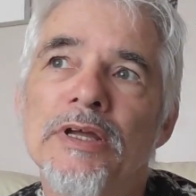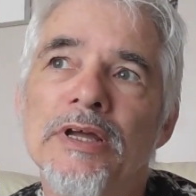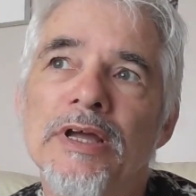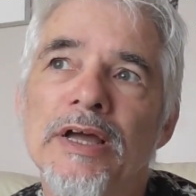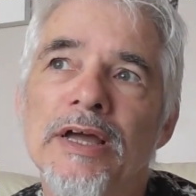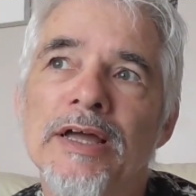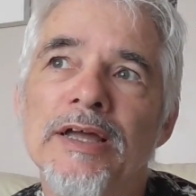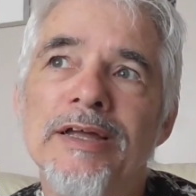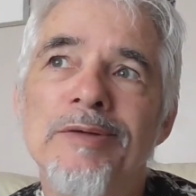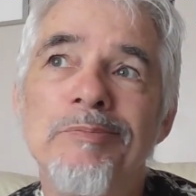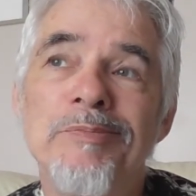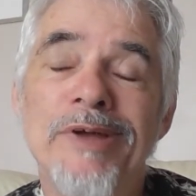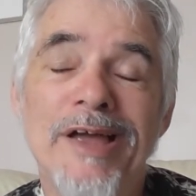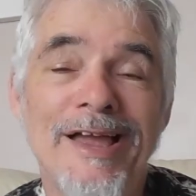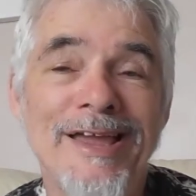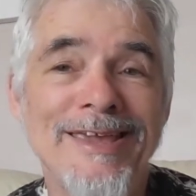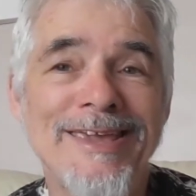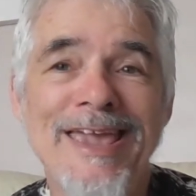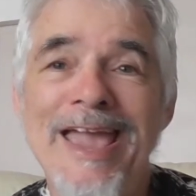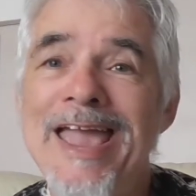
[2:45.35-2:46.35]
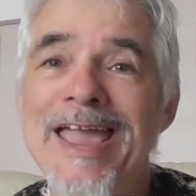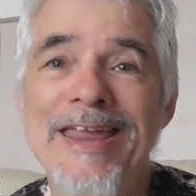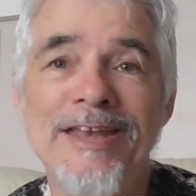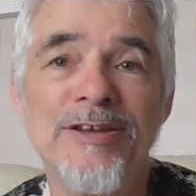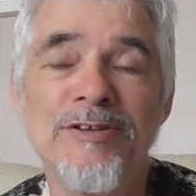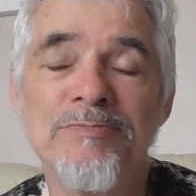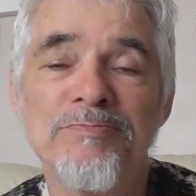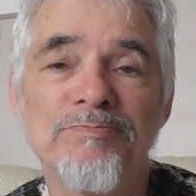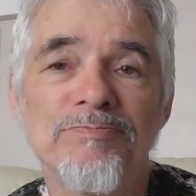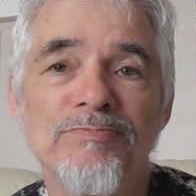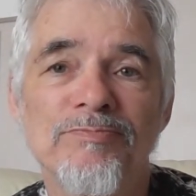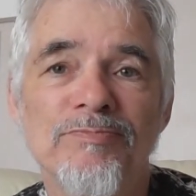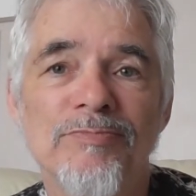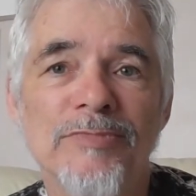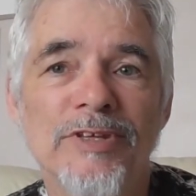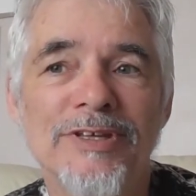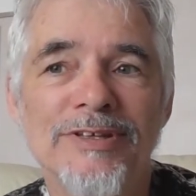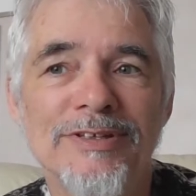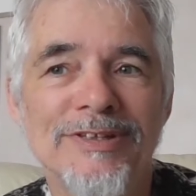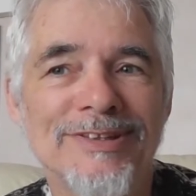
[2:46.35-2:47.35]
Again,
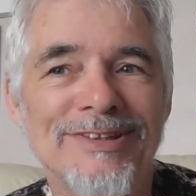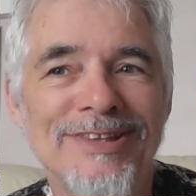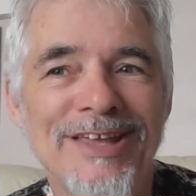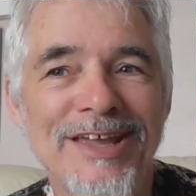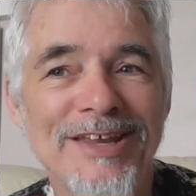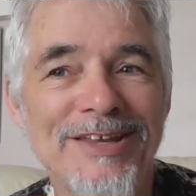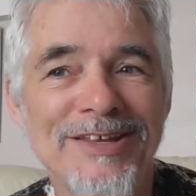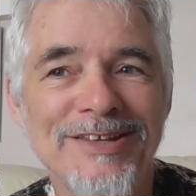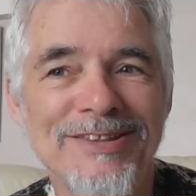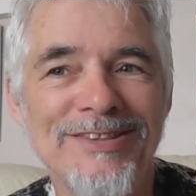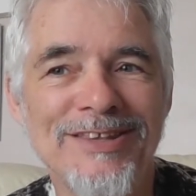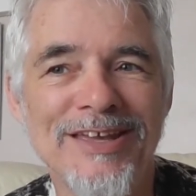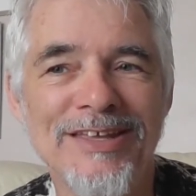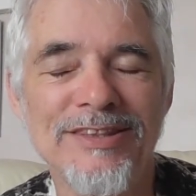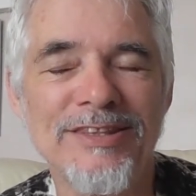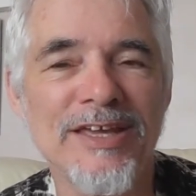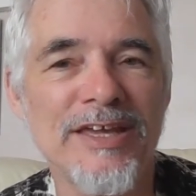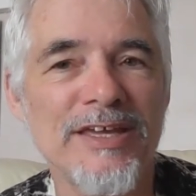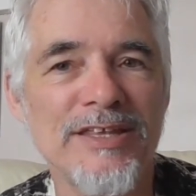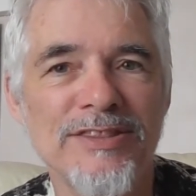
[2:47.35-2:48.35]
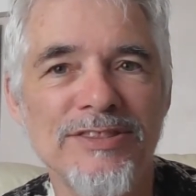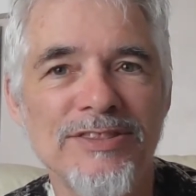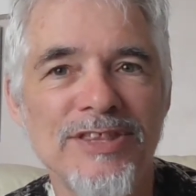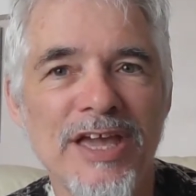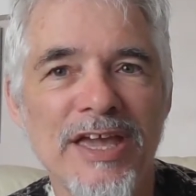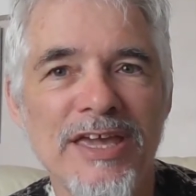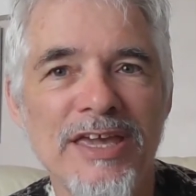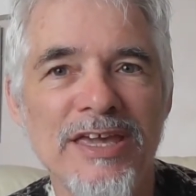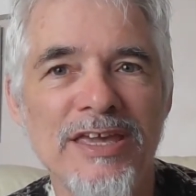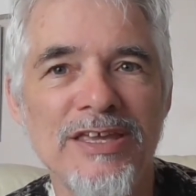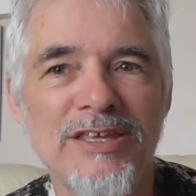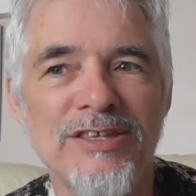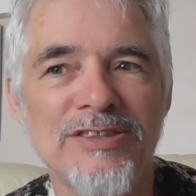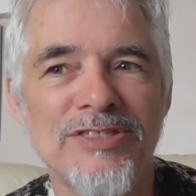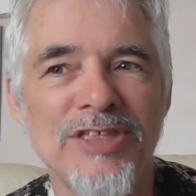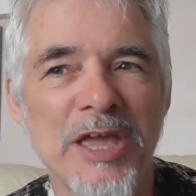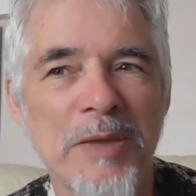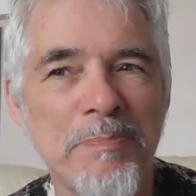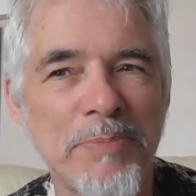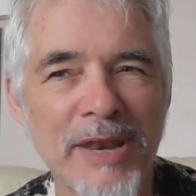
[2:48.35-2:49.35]
their
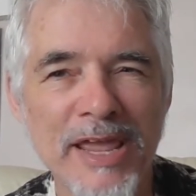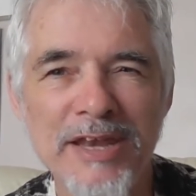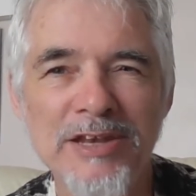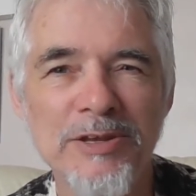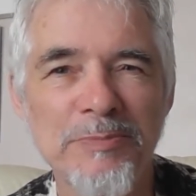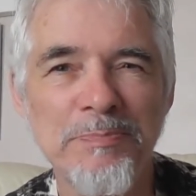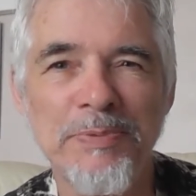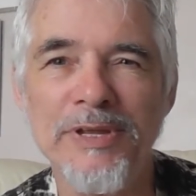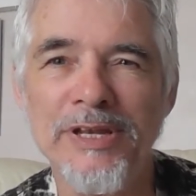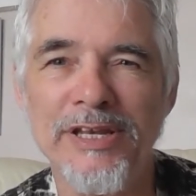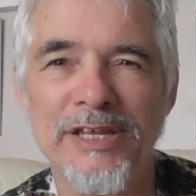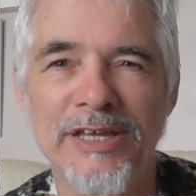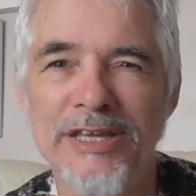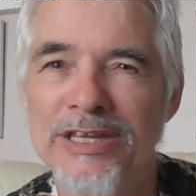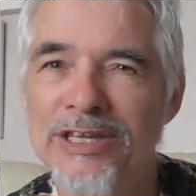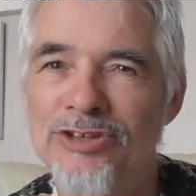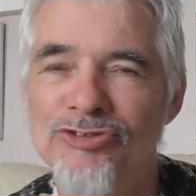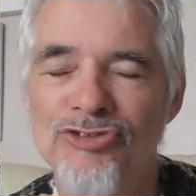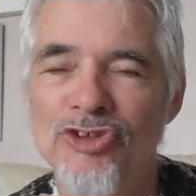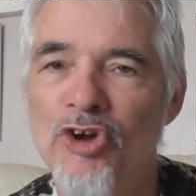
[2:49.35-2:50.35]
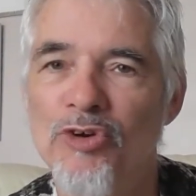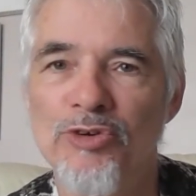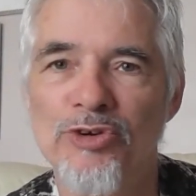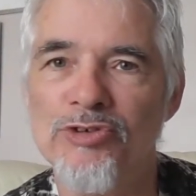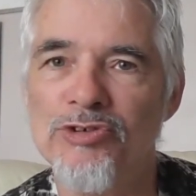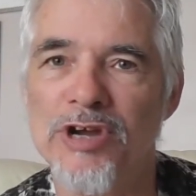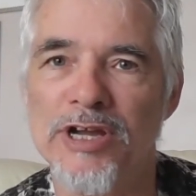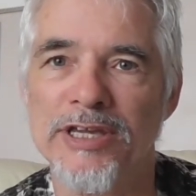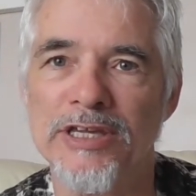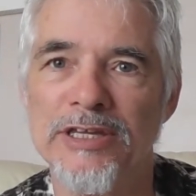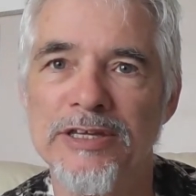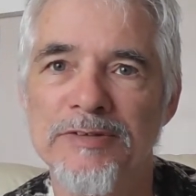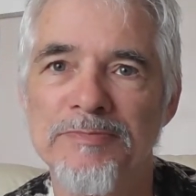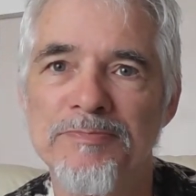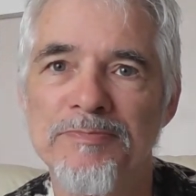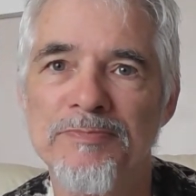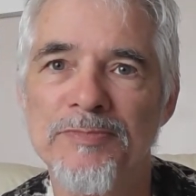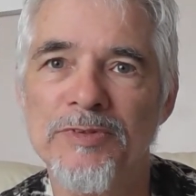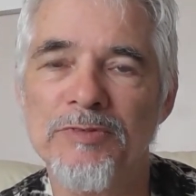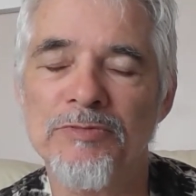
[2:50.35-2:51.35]
blendability is not great,
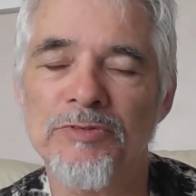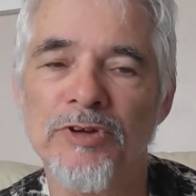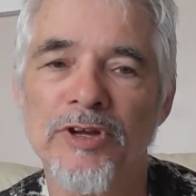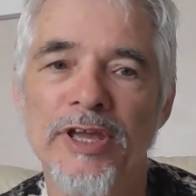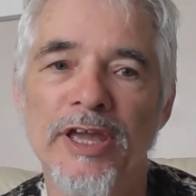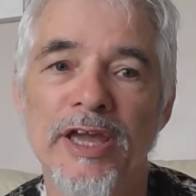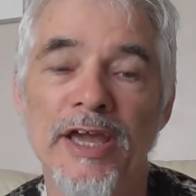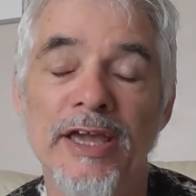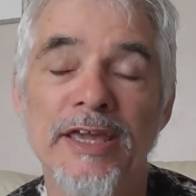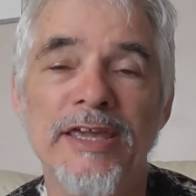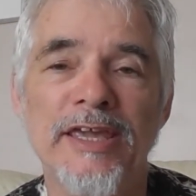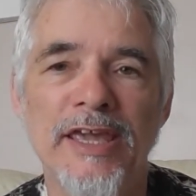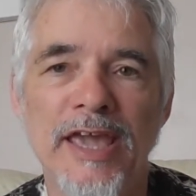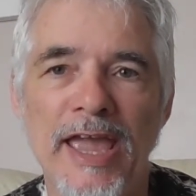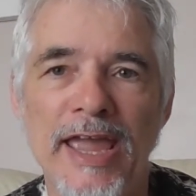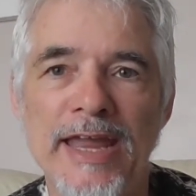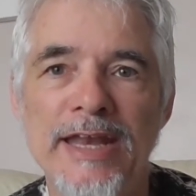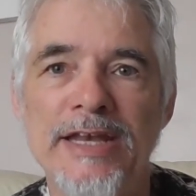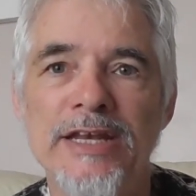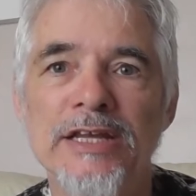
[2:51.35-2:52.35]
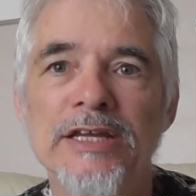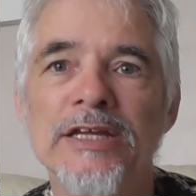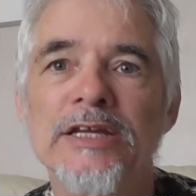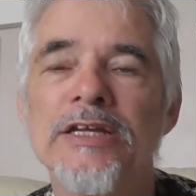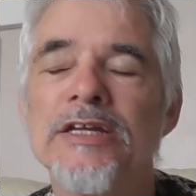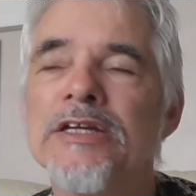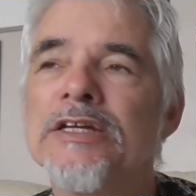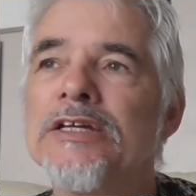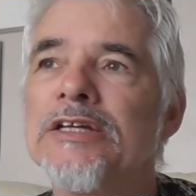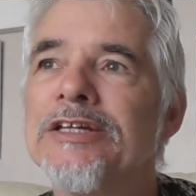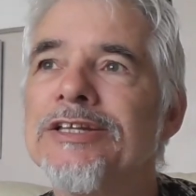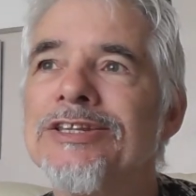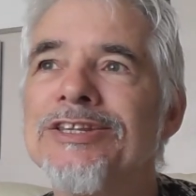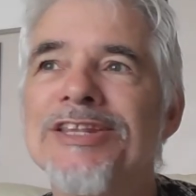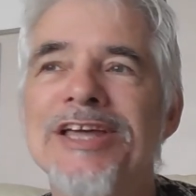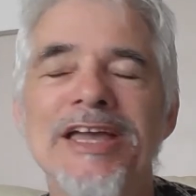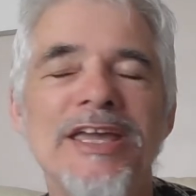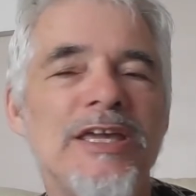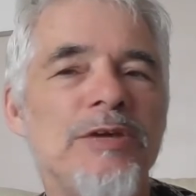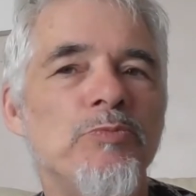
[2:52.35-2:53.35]
right? Again,
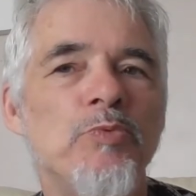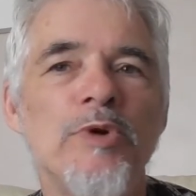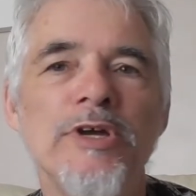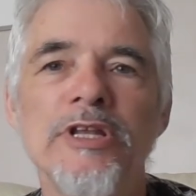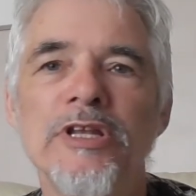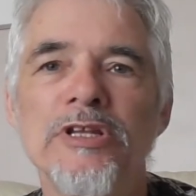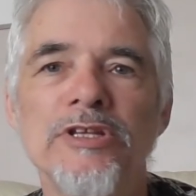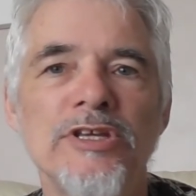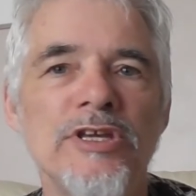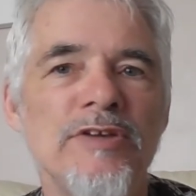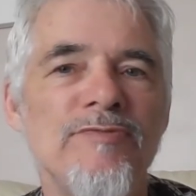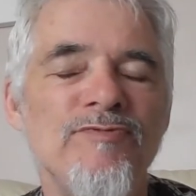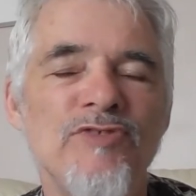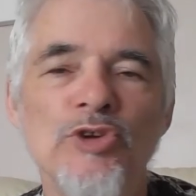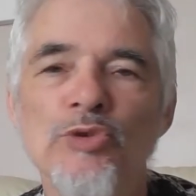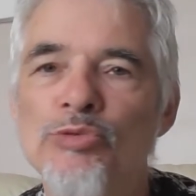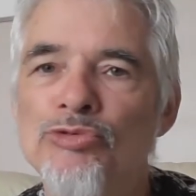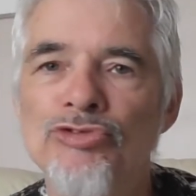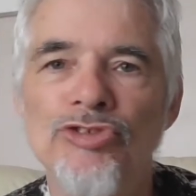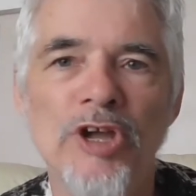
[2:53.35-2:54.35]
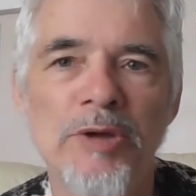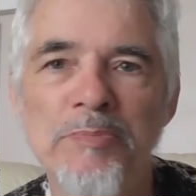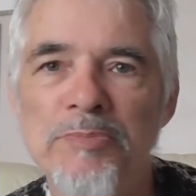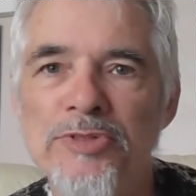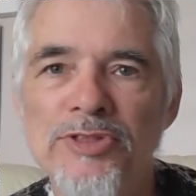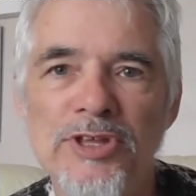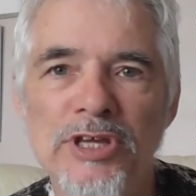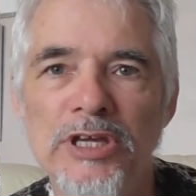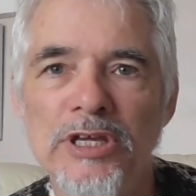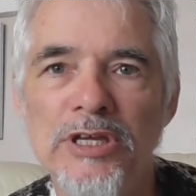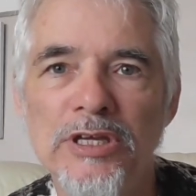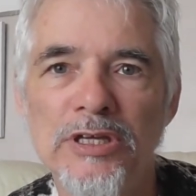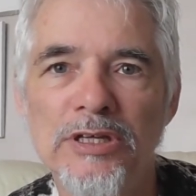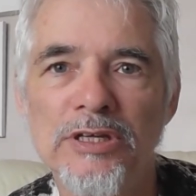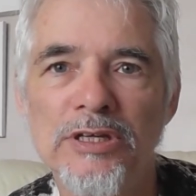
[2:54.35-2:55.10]
they will give you something,